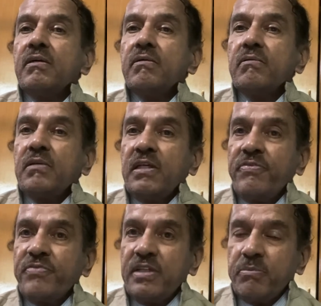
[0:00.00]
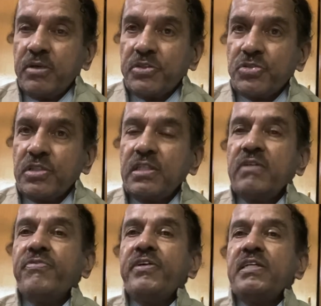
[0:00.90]
if the blood sugar,
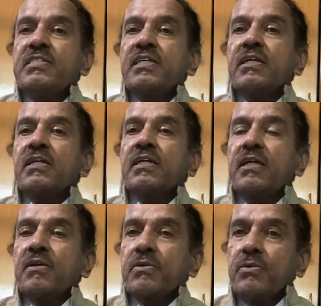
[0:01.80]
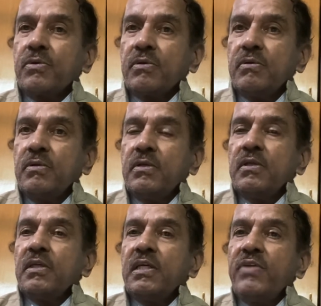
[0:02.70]
if it is under control,
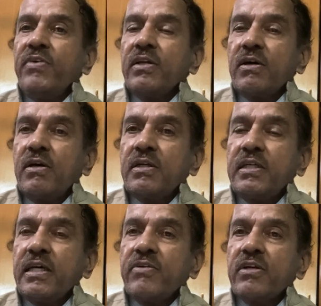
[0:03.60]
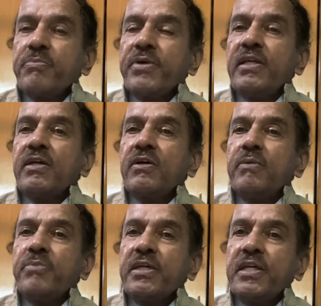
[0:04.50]
he will not develop any
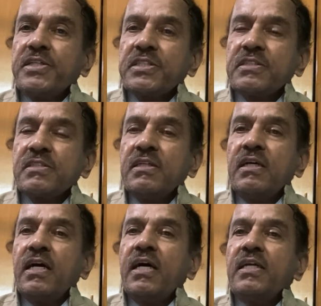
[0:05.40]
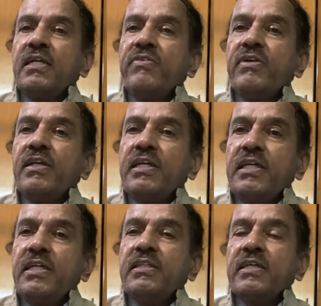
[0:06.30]
complications and he will
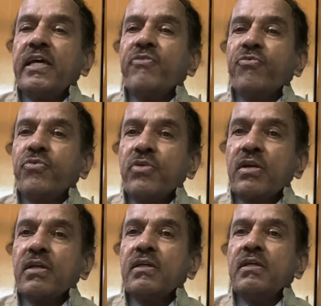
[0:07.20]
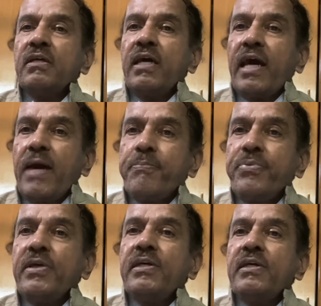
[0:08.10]
lead a full
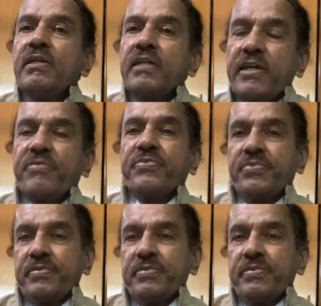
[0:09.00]
happy life.